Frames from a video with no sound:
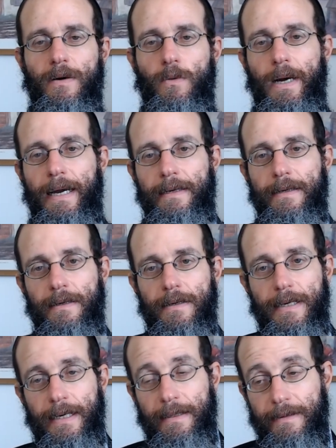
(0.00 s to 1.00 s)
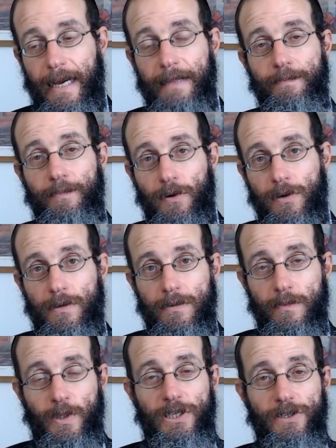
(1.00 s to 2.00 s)
when in that book,
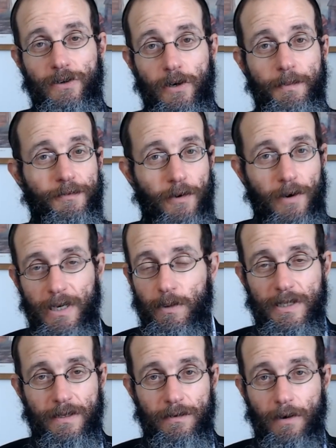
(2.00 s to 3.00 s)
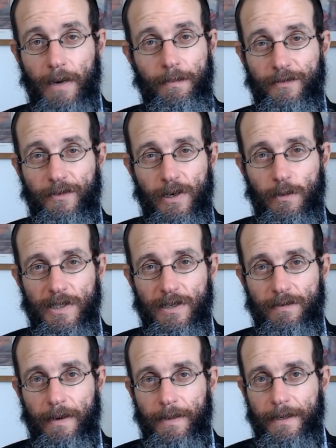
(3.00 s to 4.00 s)
which he wrote long before he was a
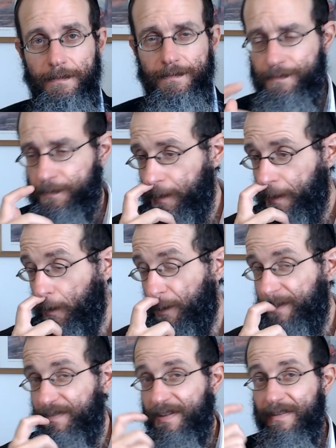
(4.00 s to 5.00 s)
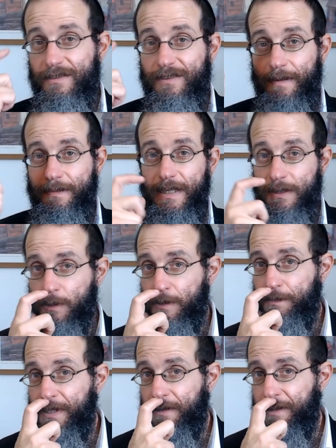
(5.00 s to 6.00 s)
Rebbe, or even dreamt that he
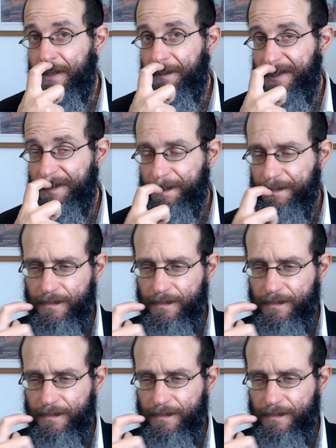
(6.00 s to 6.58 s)
would be a Rebbe,